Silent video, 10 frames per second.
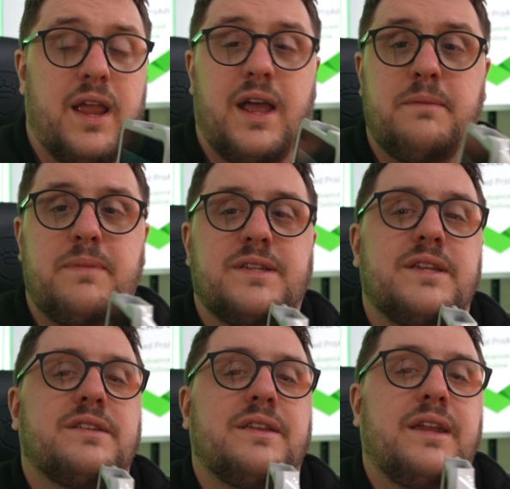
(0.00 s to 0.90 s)
had a
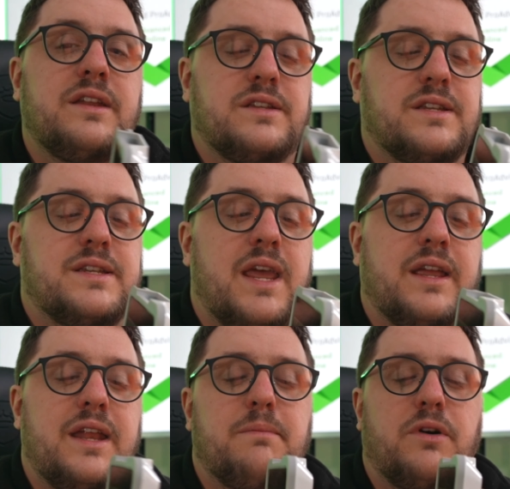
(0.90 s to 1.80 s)
business that needed to take
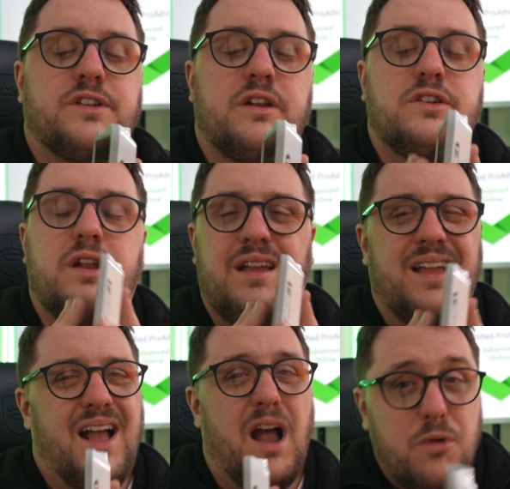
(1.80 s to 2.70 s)
an Epos solution,
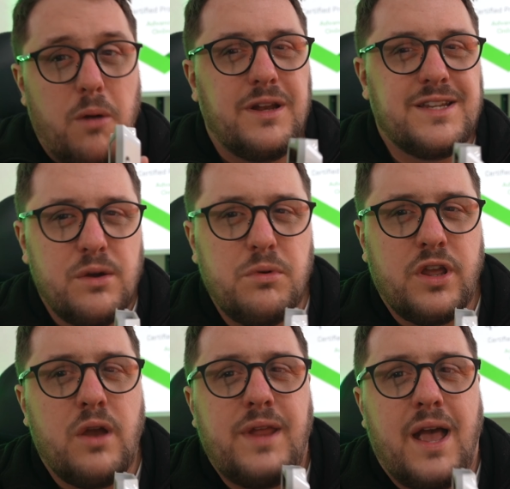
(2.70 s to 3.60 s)
I probably still would
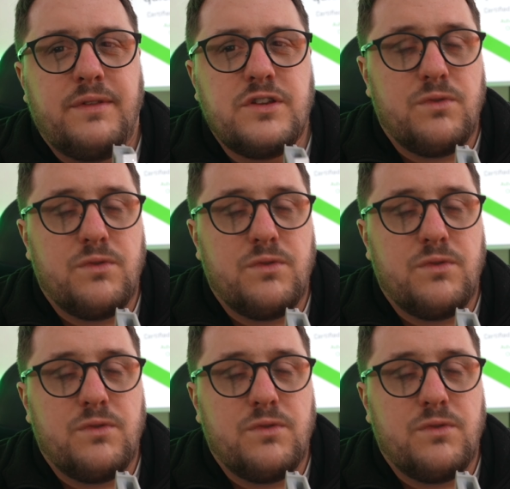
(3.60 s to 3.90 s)
go down this